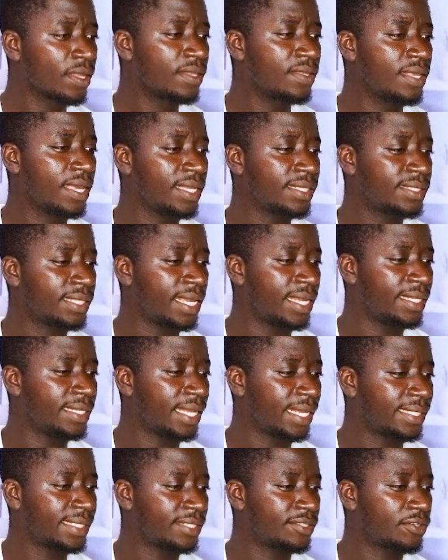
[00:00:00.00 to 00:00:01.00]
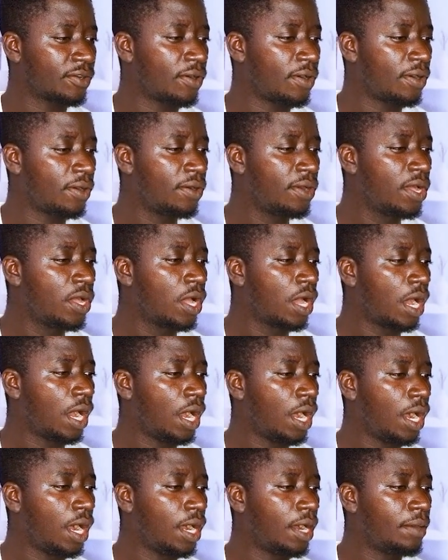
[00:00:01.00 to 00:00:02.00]
Yes, and that is all.
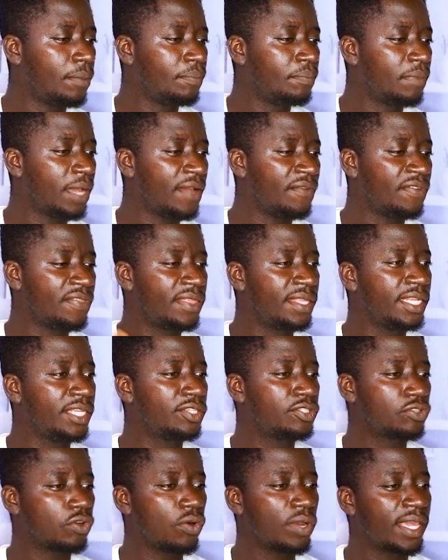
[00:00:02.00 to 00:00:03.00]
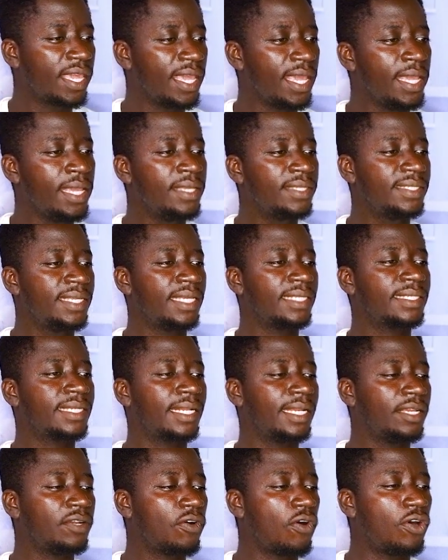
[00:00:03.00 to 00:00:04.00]
Um, everything is okay.
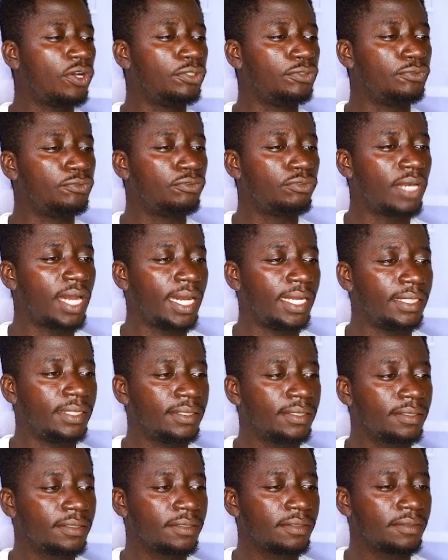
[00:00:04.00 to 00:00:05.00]
Just click on run.